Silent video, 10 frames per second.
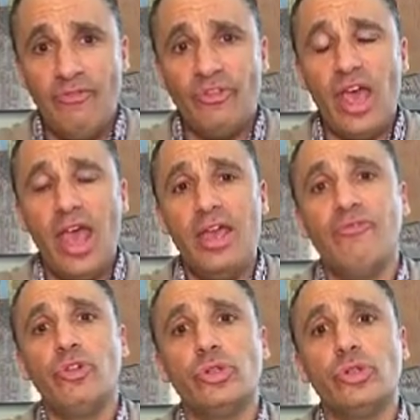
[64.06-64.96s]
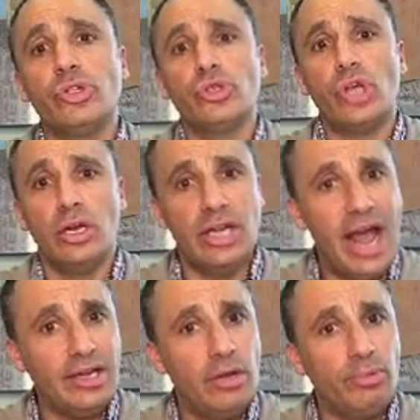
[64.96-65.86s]
if the influencers are
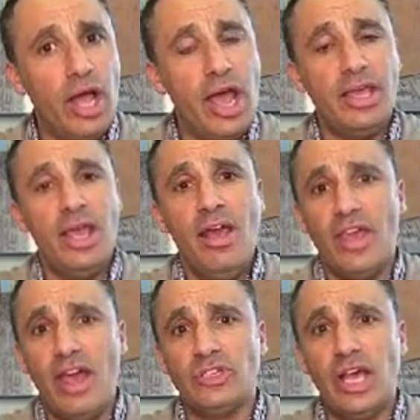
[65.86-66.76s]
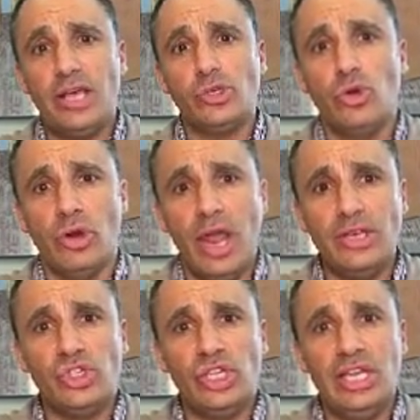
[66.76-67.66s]
not complying, the advertiser or
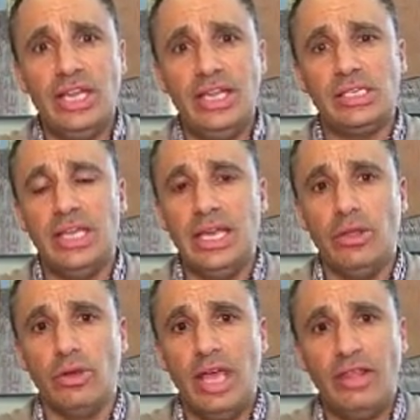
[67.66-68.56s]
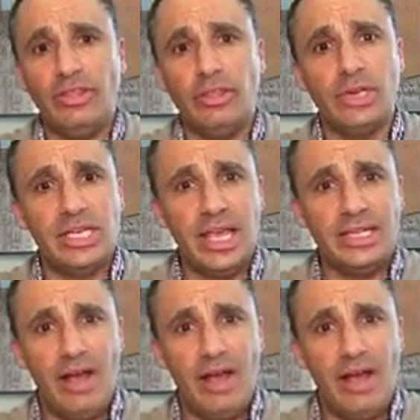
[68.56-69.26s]
agency needs to either get them to take